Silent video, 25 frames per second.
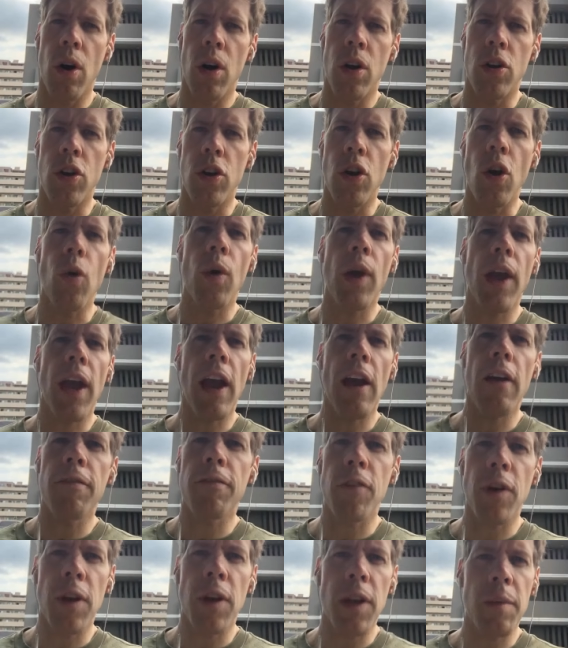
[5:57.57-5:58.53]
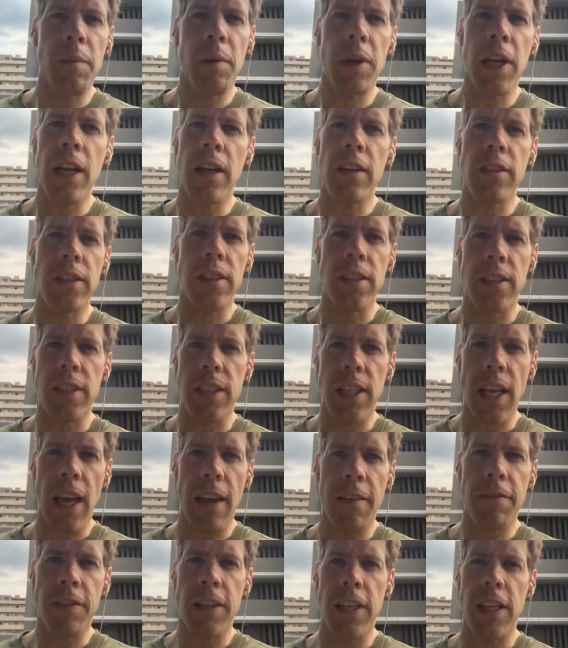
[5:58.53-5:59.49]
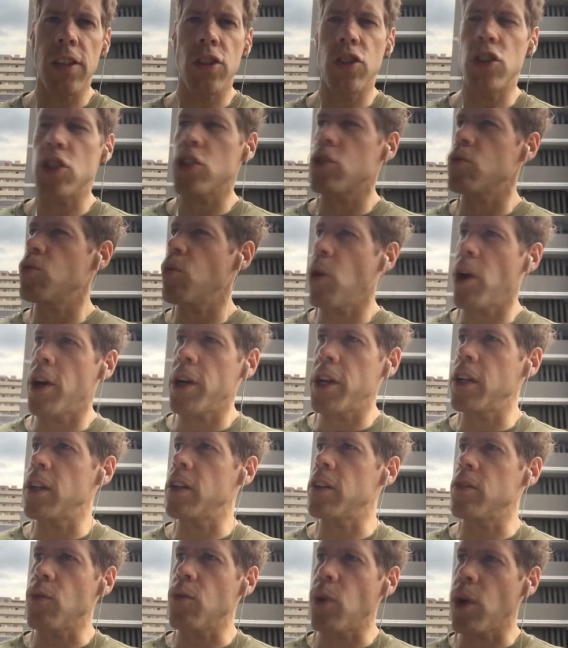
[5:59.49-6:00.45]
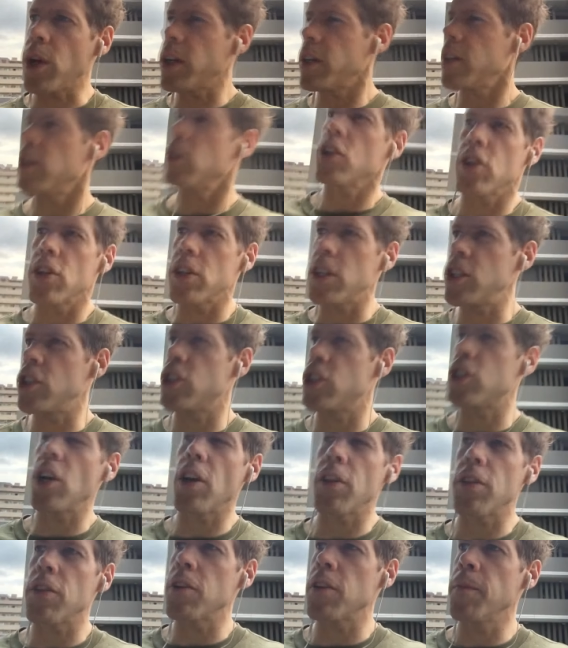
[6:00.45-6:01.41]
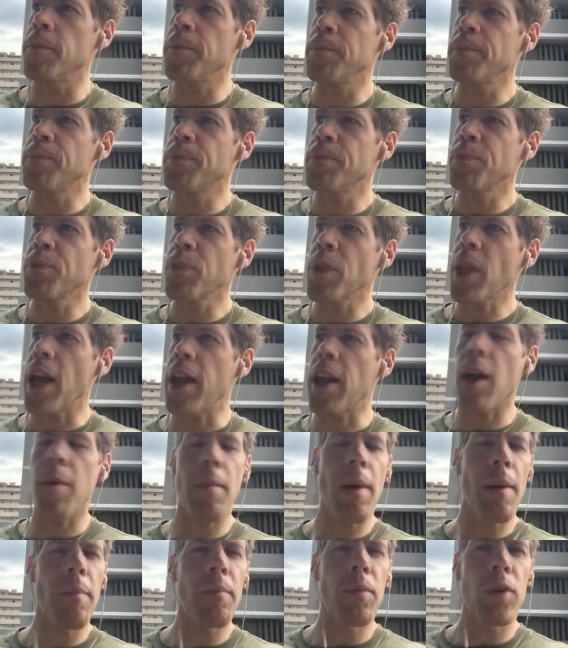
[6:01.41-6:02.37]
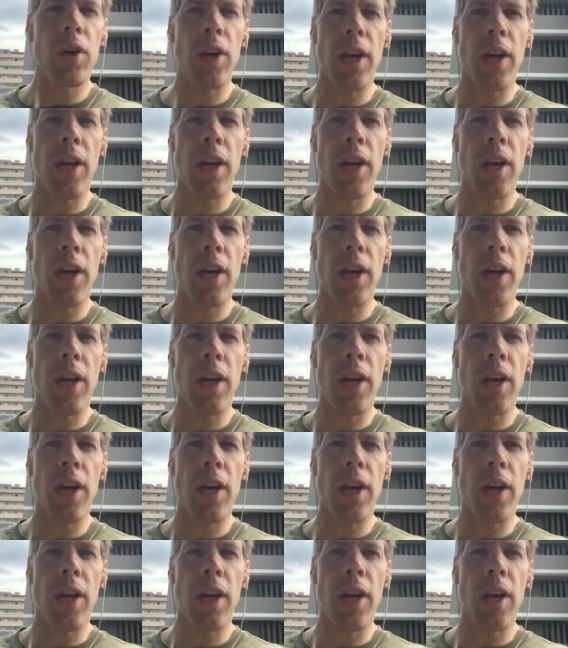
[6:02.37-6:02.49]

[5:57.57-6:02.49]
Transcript: no care for anybody else's safety, just wanting wanting to hurt each other. And I remember